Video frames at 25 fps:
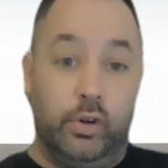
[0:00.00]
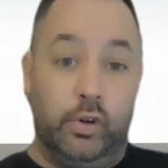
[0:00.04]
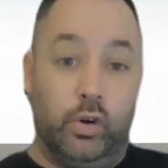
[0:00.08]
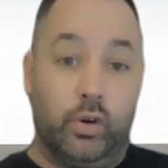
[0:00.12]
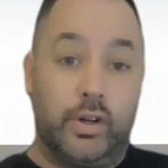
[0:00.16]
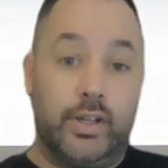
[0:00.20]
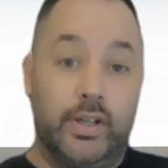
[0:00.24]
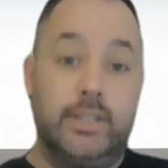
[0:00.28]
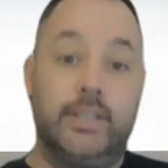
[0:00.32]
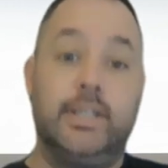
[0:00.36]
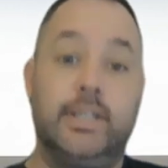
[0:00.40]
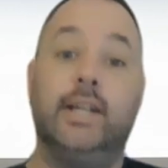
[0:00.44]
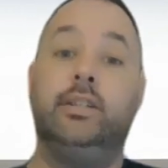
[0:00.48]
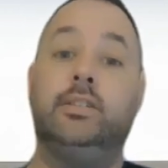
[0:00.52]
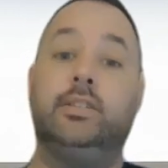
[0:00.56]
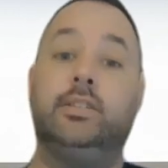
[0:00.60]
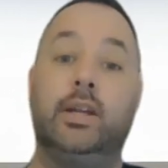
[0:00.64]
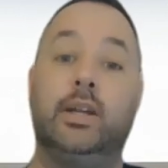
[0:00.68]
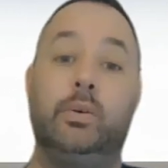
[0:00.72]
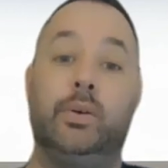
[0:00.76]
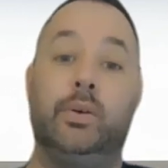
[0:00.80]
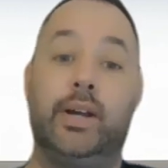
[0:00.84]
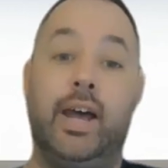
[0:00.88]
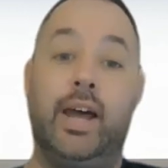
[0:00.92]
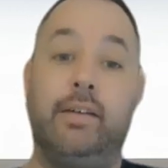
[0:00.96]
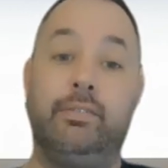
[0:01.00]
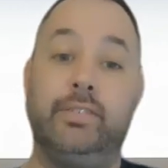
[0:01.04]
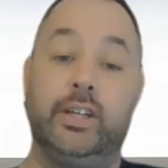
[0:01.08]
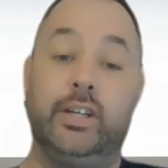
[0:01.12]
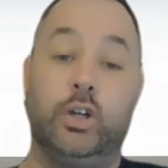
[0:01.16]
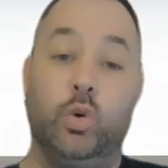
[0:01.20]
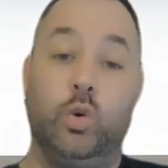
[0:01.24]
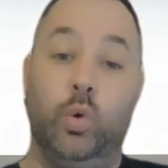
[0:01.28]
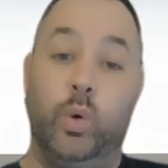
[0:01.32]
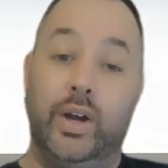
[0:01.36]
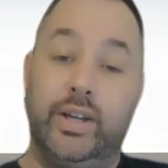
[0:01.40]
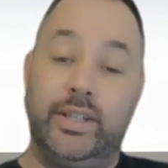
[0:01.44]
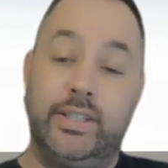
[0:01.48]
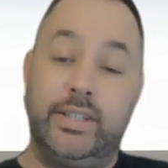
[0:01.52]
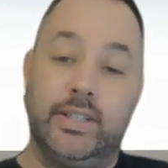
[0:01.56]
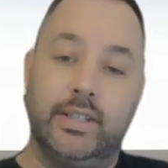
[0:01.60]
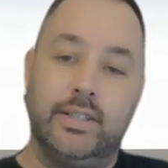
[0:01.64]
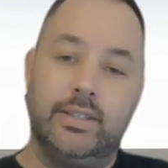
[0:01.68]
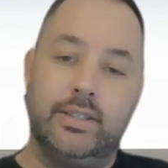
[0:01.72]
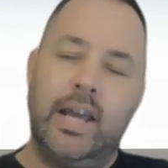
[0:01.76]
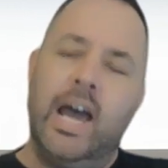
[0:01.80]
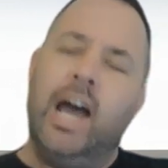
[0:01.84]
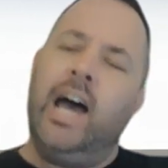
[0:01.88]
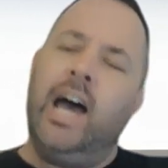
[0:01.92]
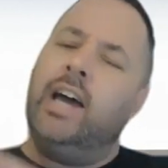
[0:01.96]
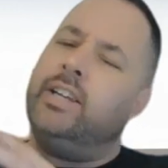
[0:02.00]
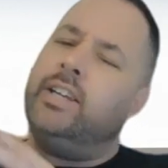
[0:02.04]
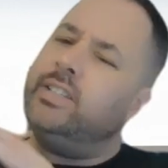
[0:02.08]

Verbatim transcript: floor and say, does anyone have any questions?